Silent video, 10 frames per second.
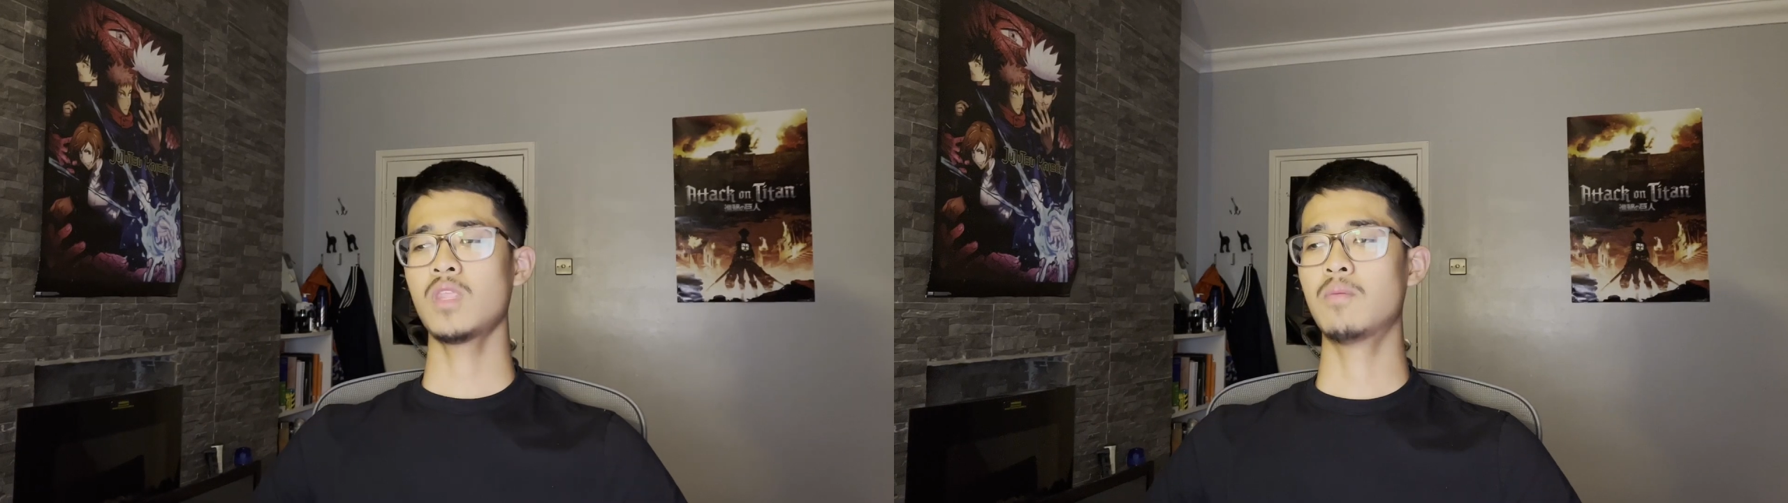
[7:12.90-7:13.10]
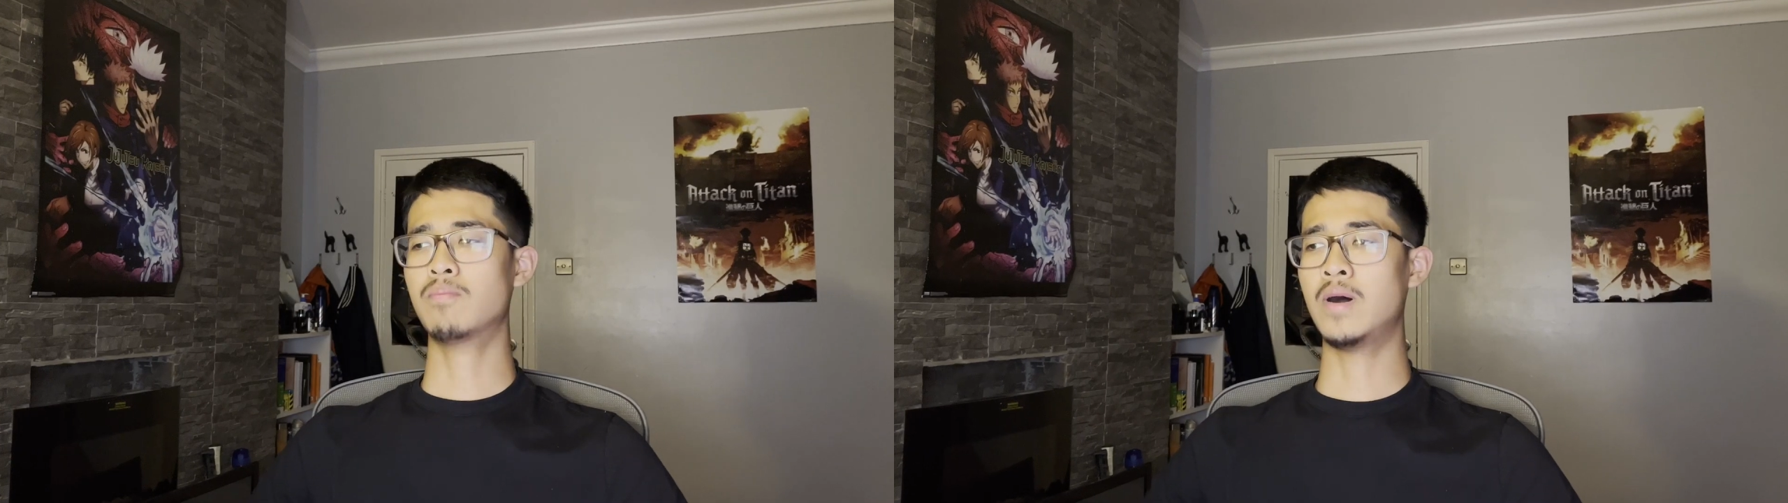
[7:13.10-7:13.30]

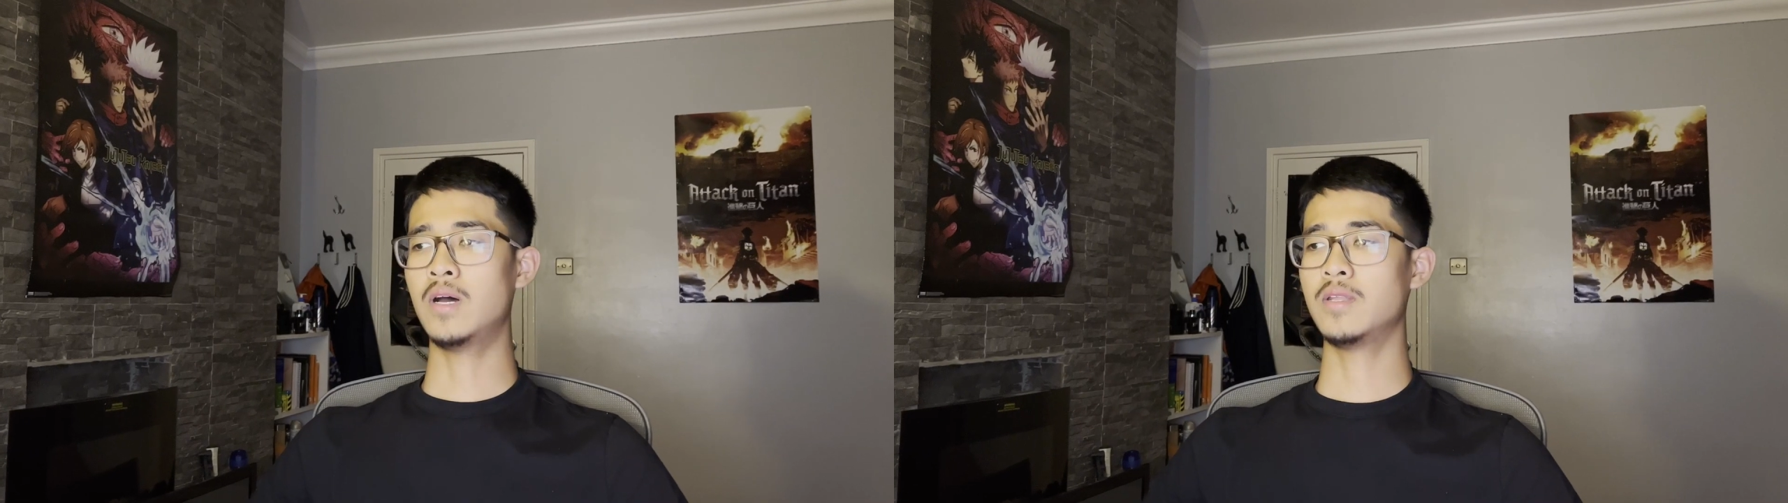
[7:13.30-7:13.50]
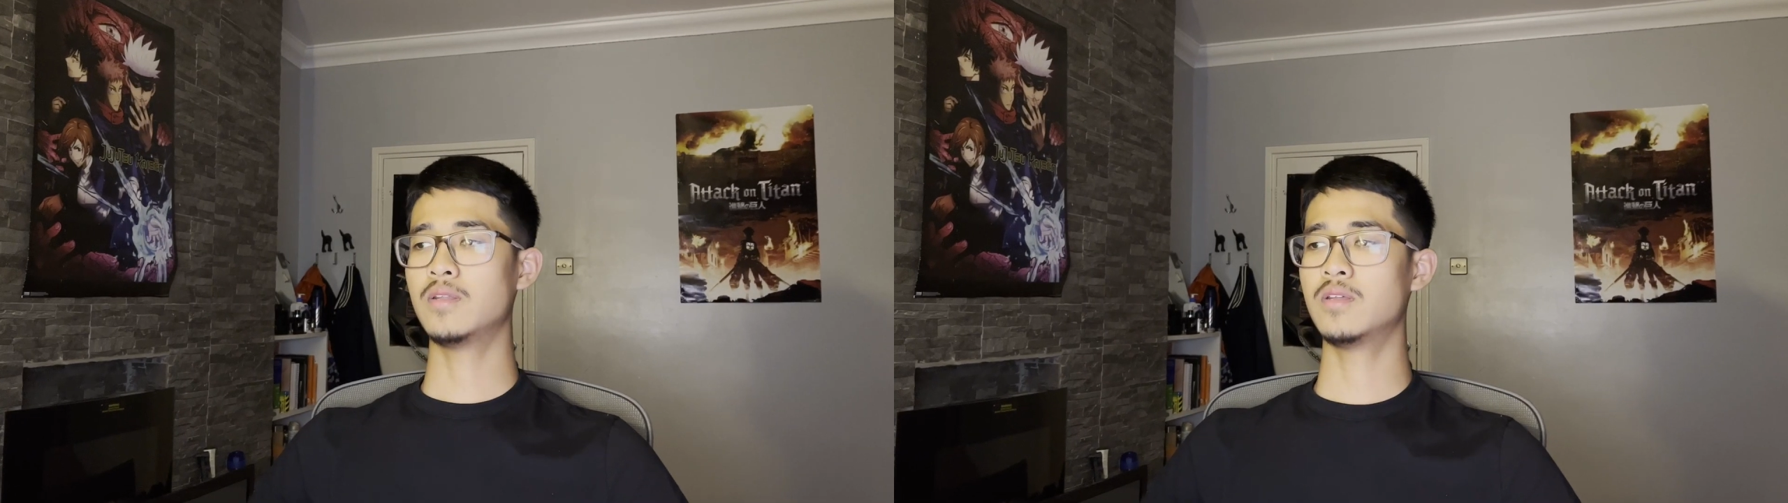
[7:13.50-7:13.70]

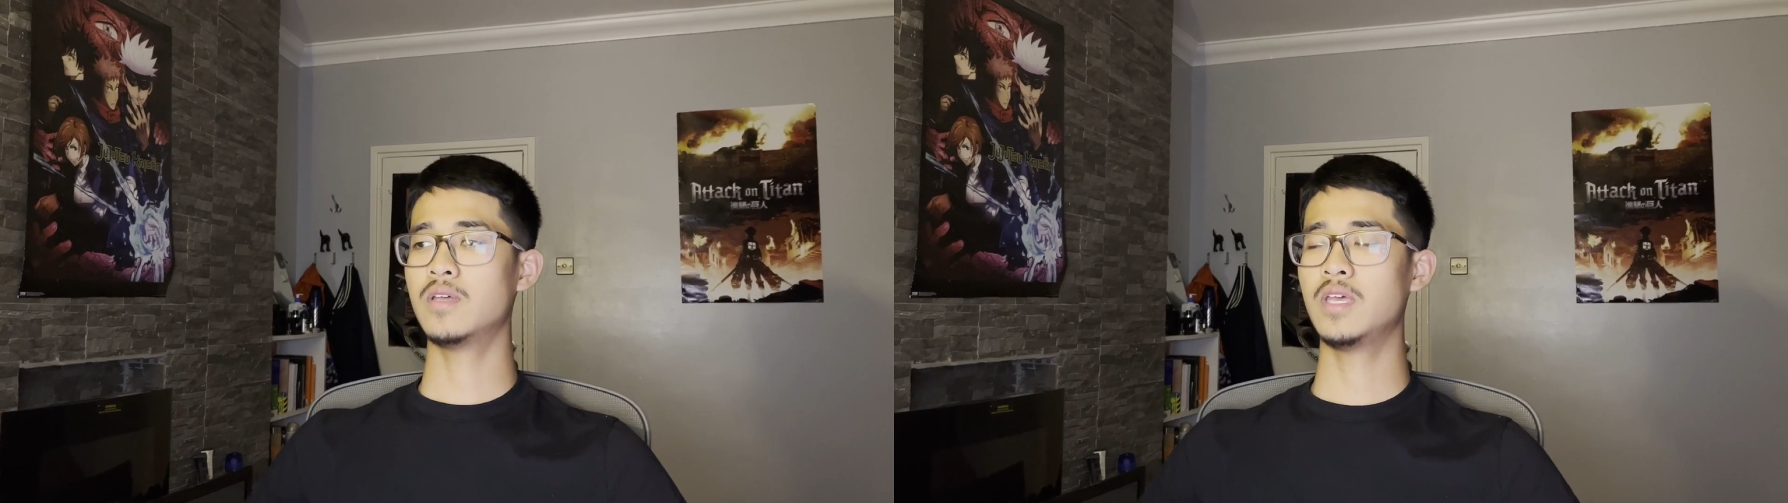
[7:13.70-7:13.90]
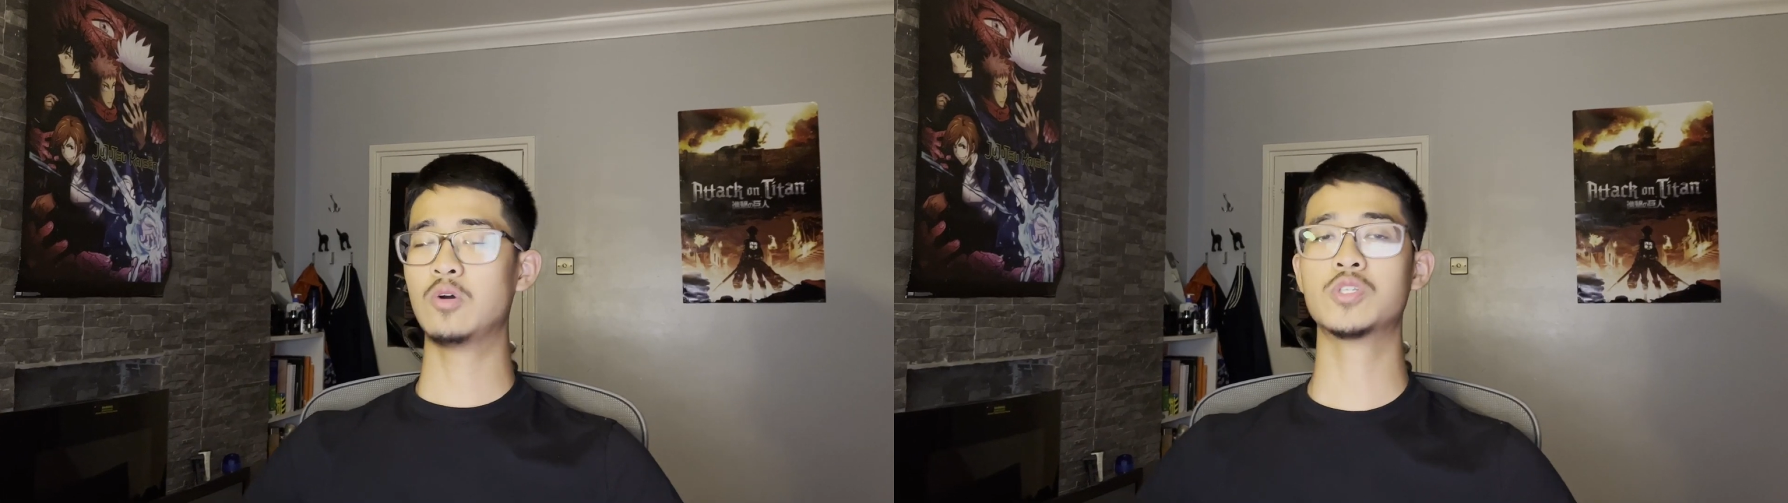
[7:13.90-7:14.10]
But
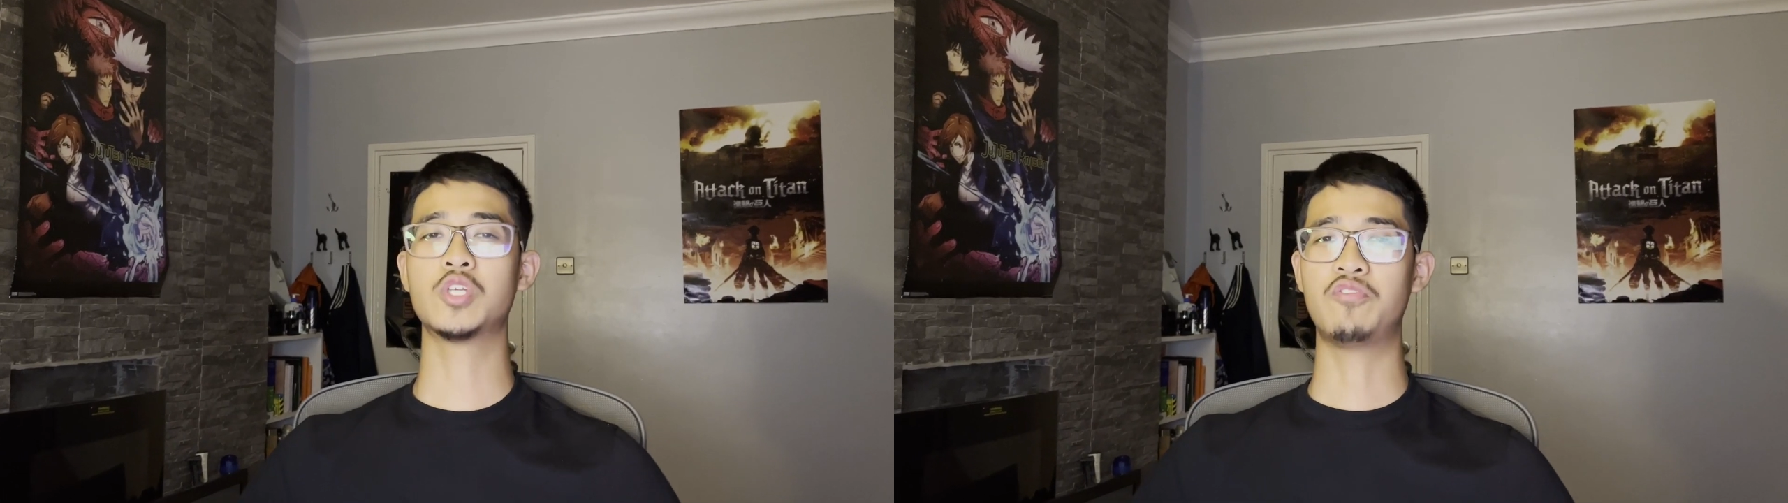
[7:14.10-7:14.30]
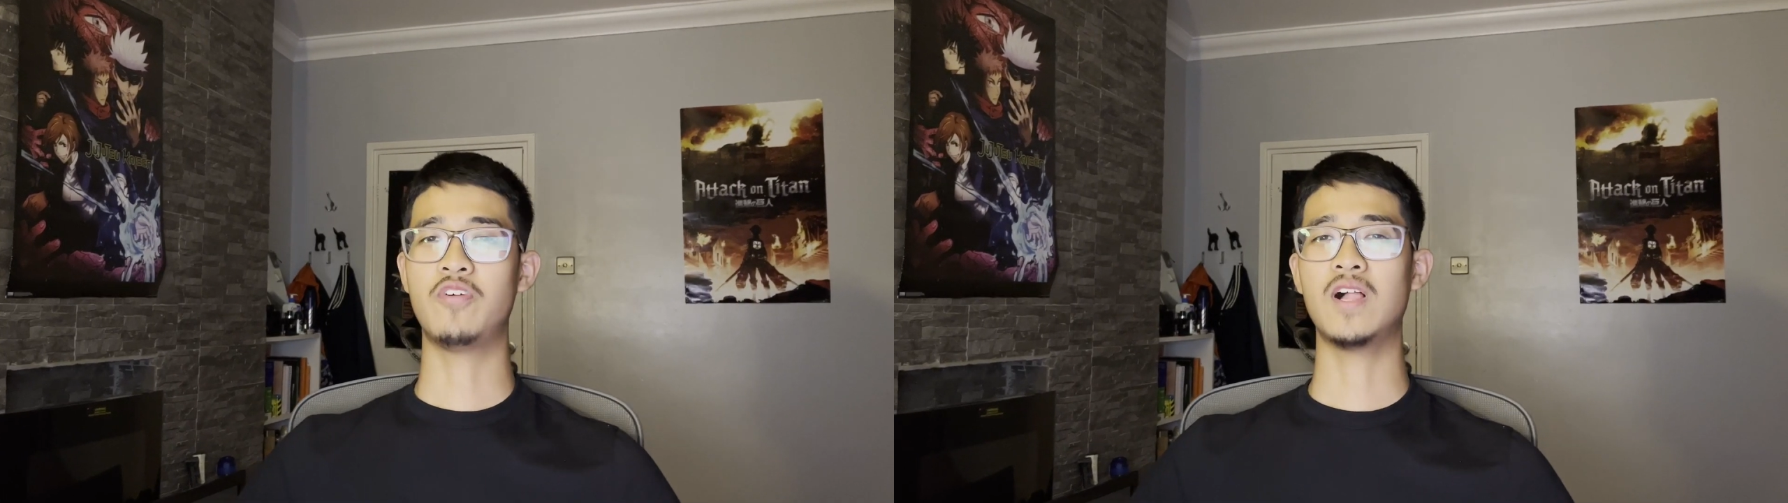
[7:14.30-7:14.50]
it
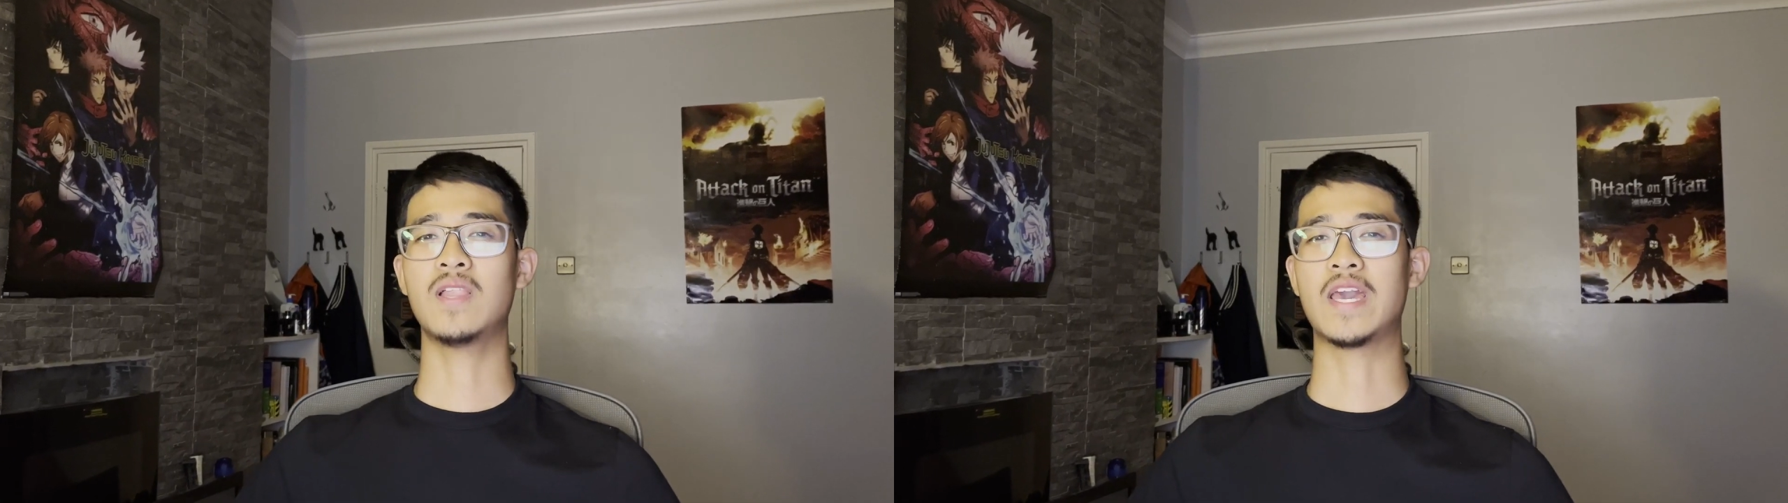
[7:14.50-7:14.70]
also felt